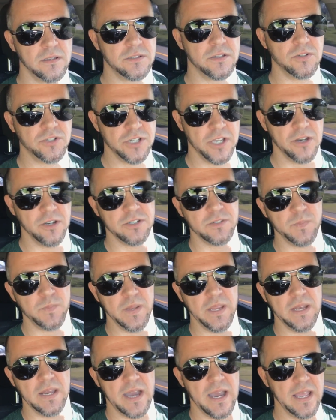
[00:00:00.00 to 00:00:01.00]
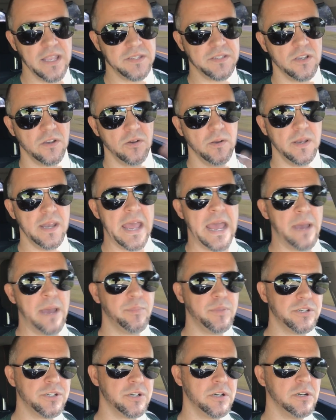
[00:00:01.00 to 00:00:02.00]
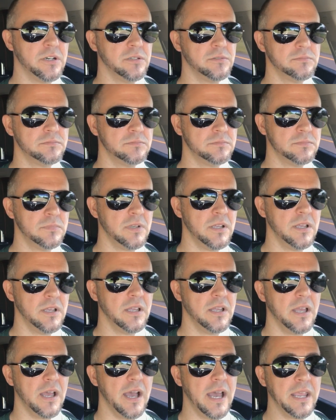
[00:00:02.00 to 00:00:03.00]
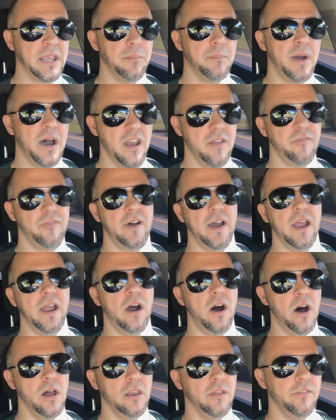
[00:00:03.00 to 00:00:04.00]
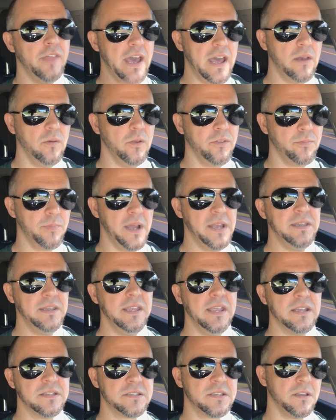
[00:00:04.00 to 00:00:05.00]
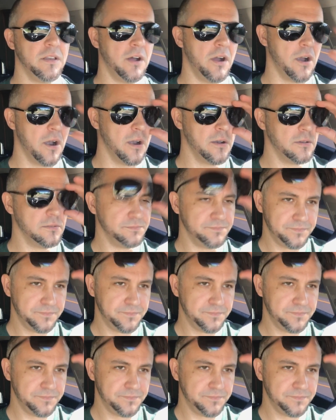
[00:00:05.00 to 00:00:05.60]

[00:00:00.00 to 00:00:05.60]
So shutter speed, ISO, and aperture. I can modify all of that with my DSLR.